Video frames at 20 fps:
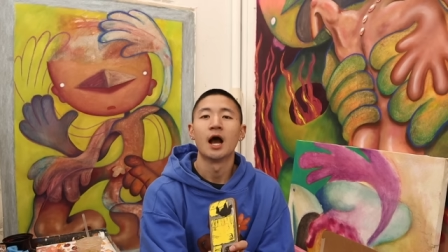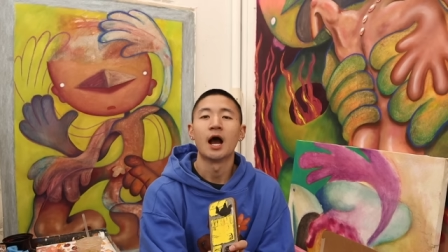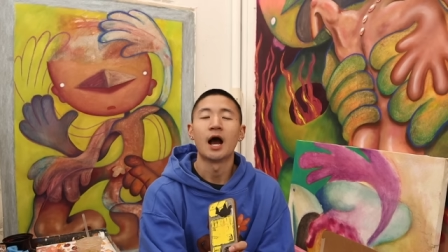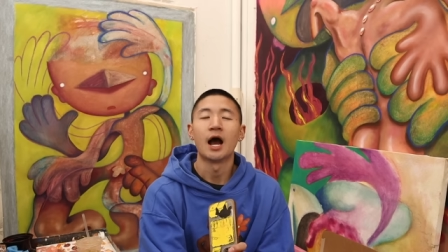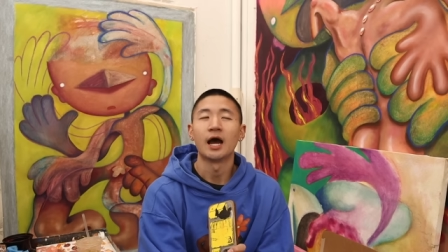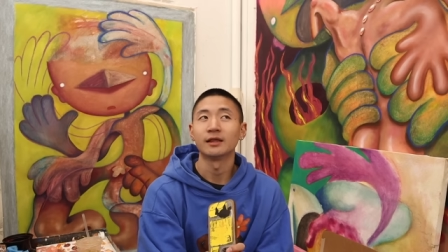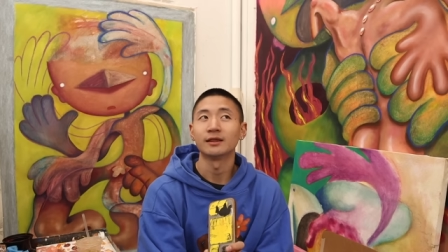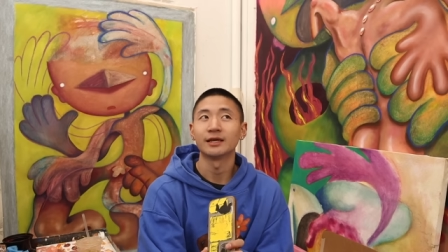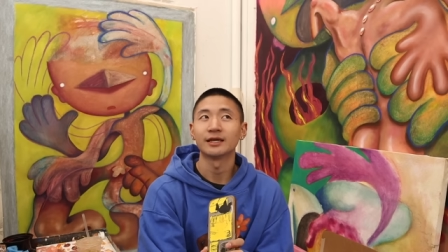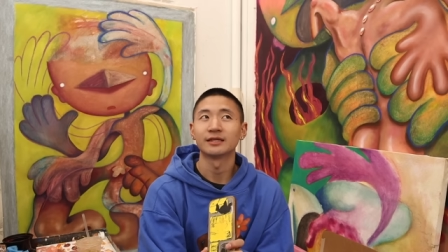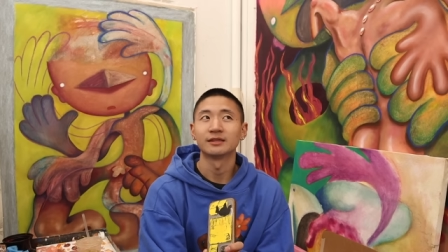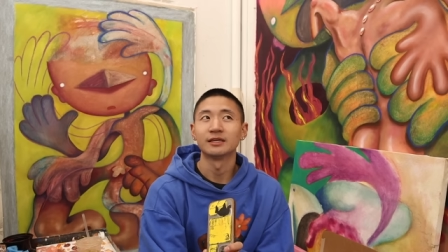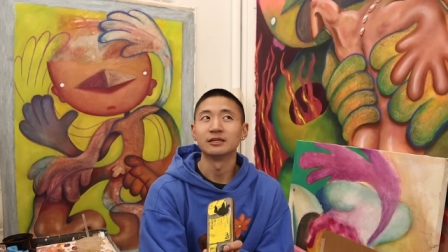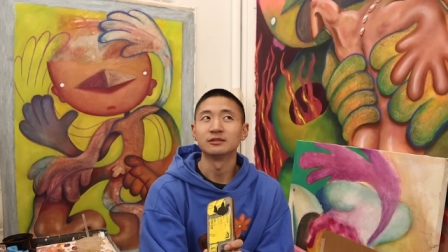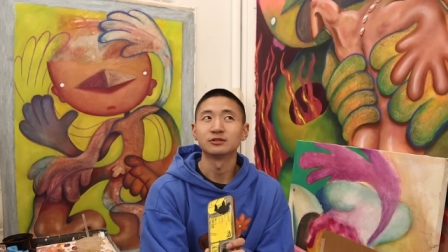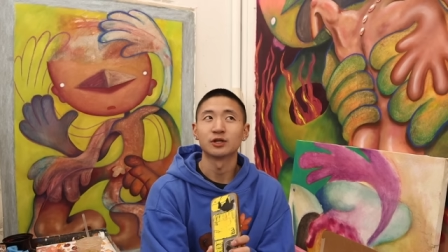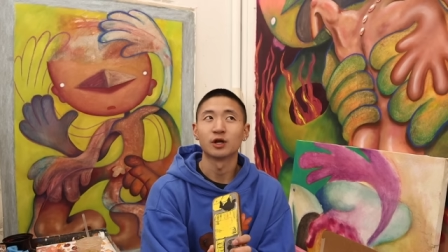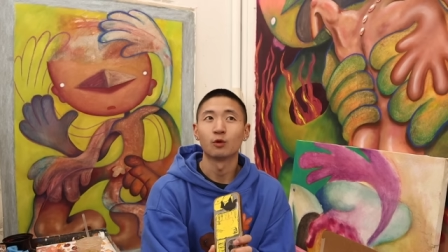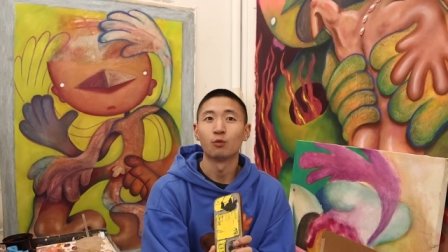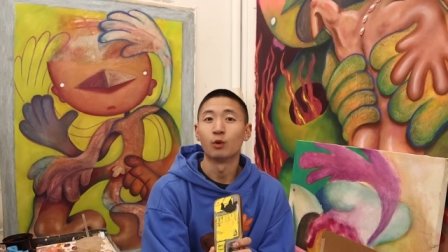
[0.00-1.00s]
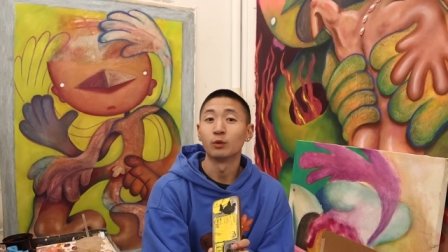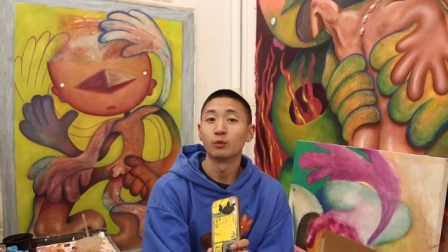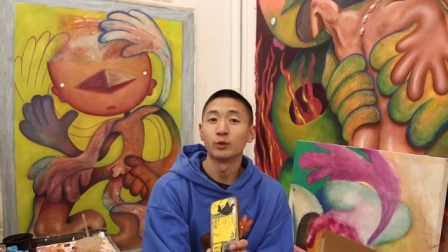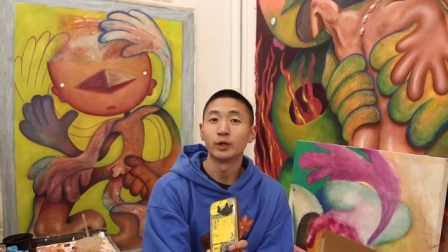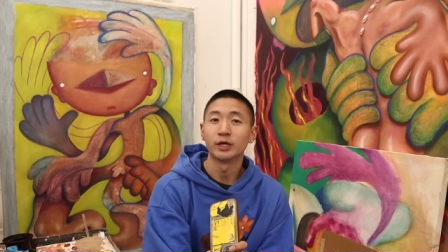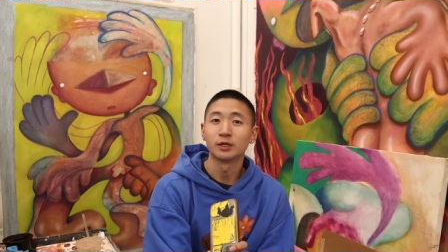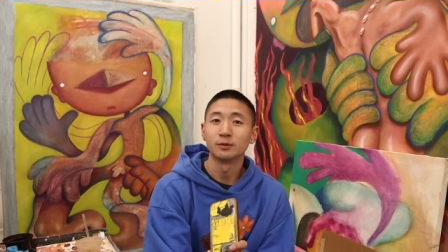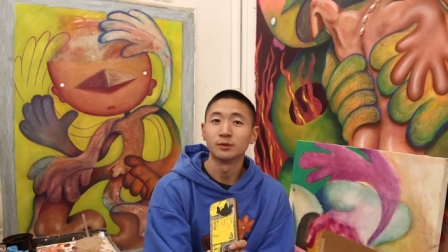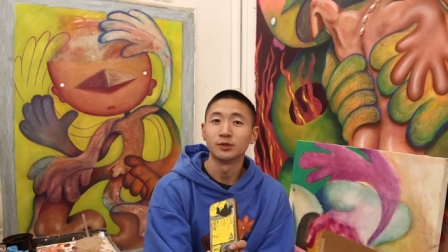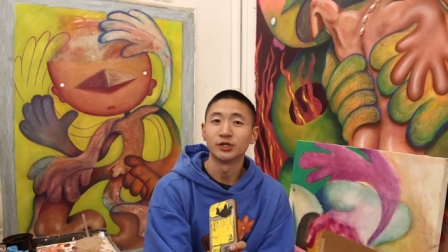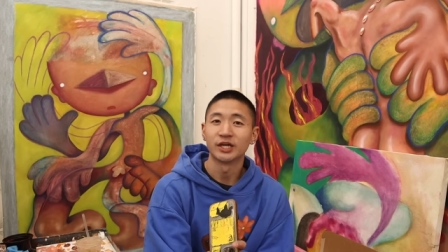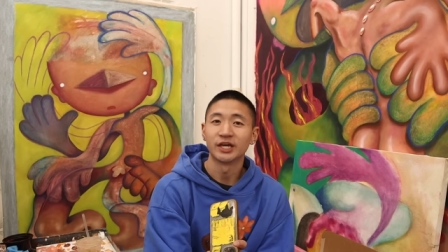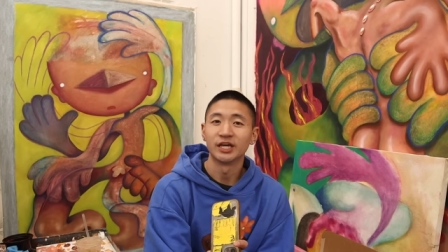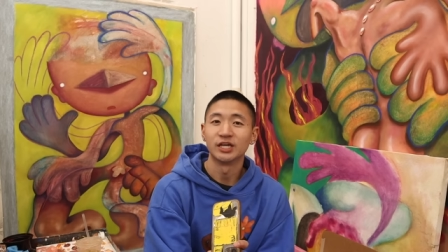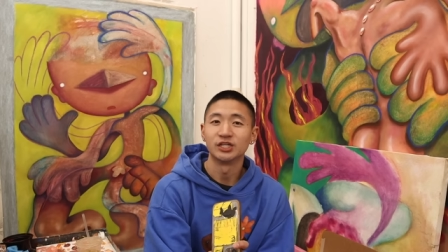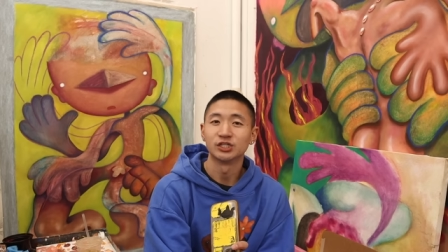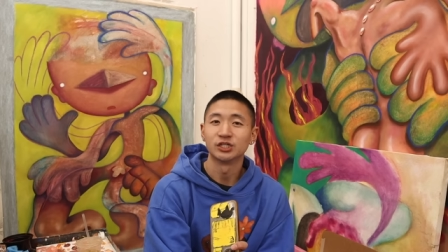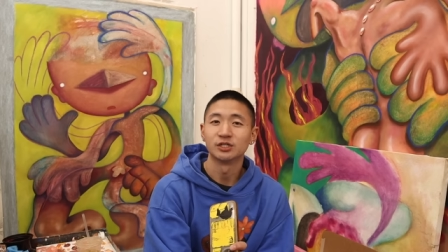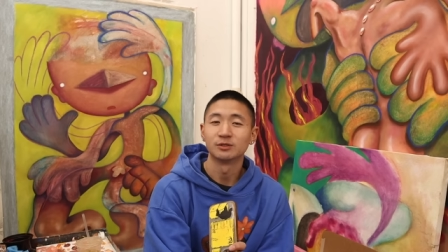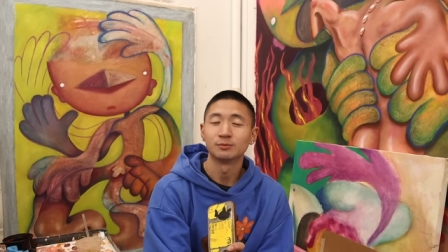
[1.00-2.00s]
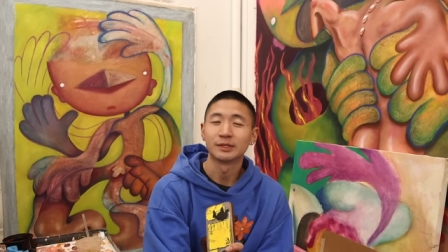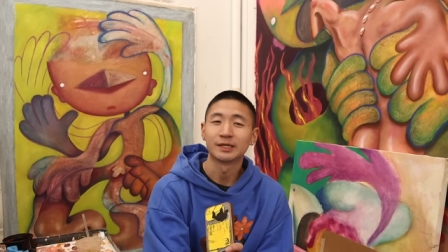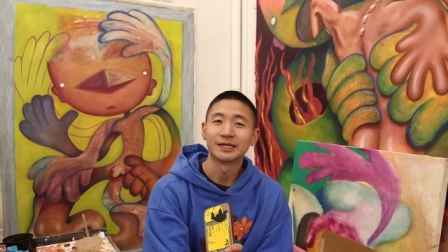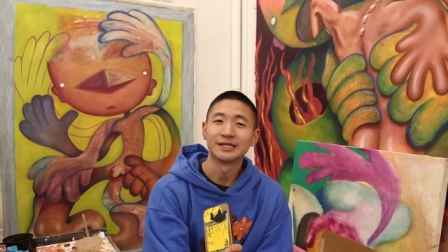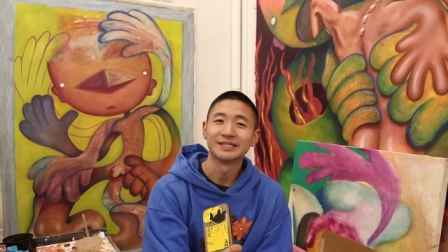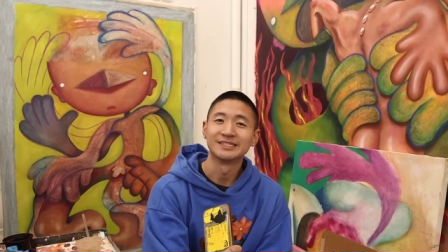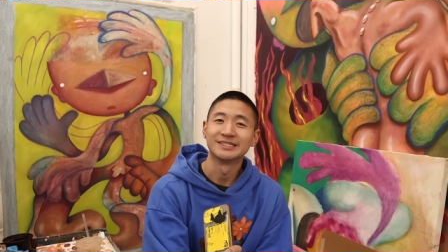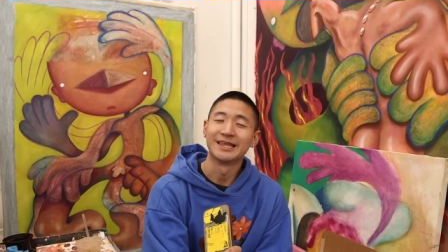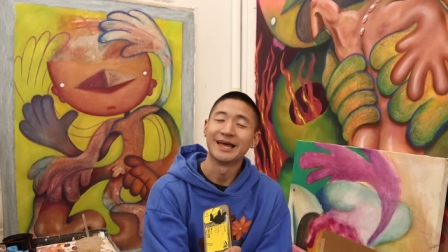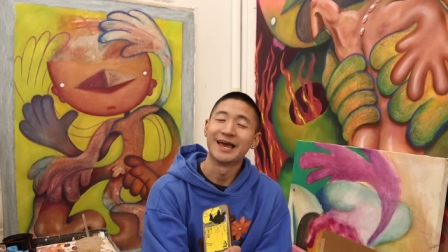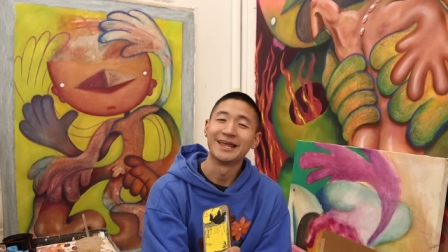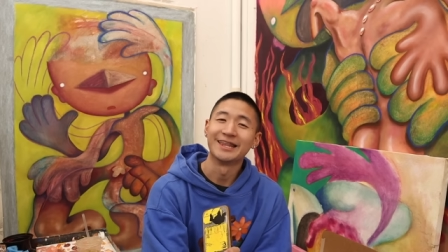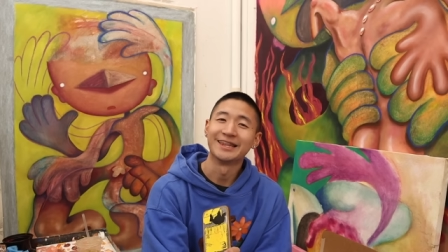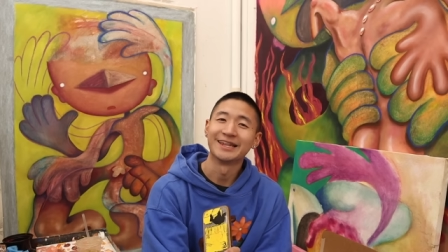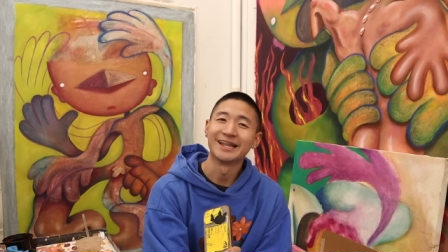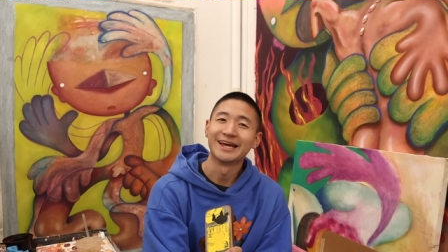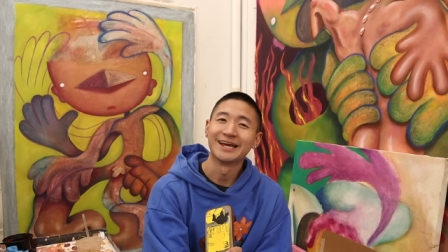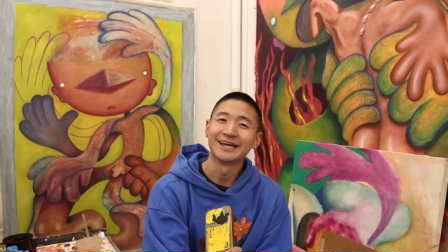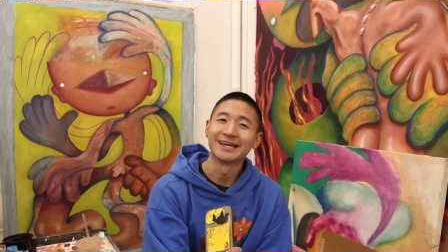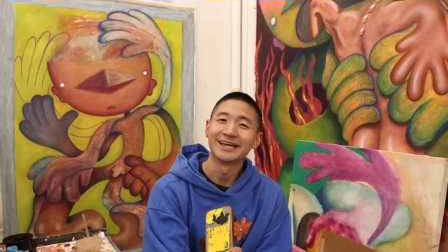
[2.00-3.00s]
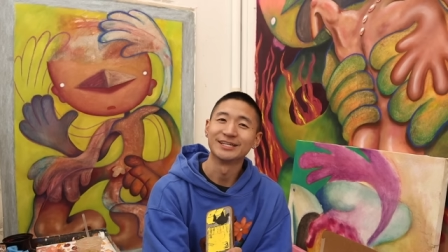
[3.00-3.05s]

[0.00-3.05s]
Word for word: I like things that are one way communication because then like